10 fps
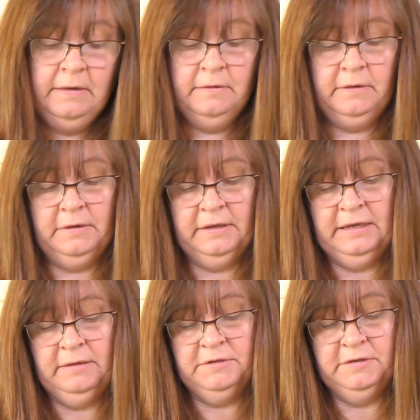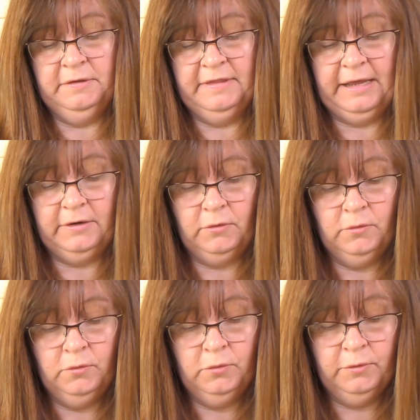I'm going to keep doing that
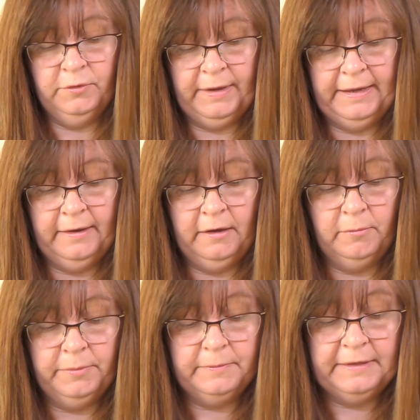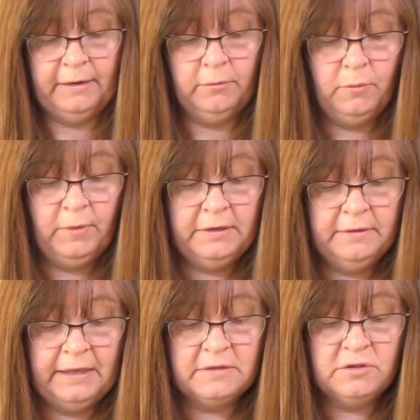all the way up. Now, when you
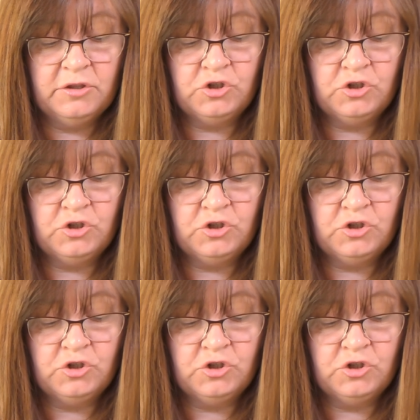get to the